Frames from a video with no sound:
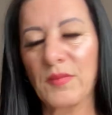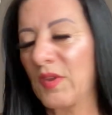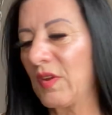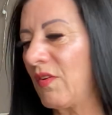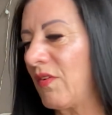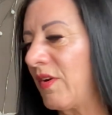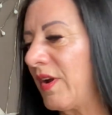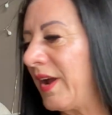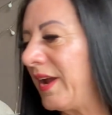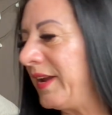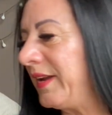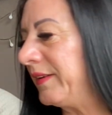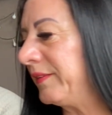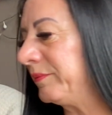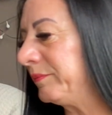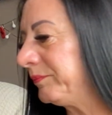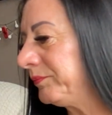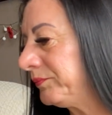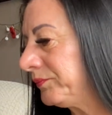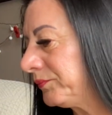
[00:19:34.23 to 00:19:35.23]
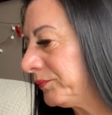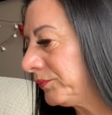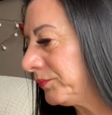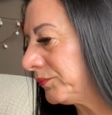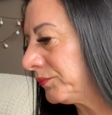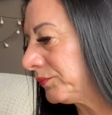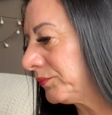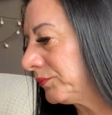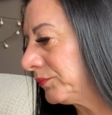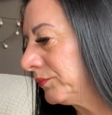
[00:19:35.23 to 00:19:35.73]
All right?
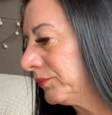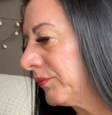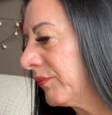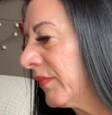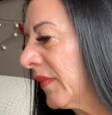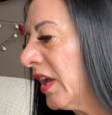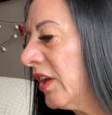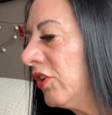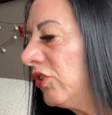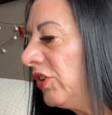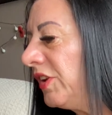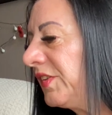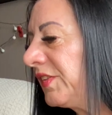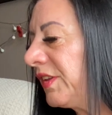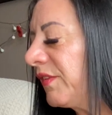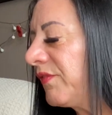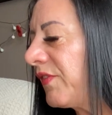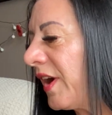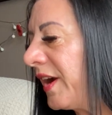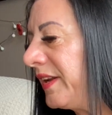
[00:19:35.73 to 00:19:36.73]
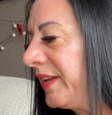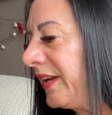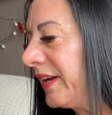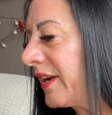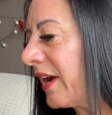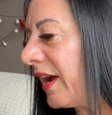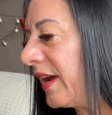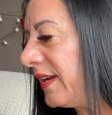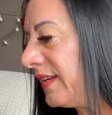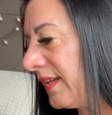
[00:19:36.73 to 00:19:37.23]
She's divinely
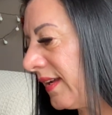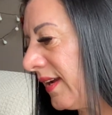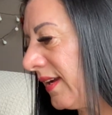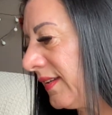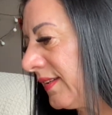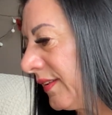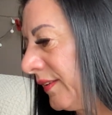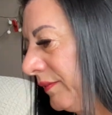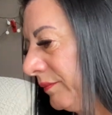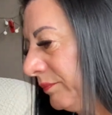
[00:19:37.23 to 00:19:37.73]
guided.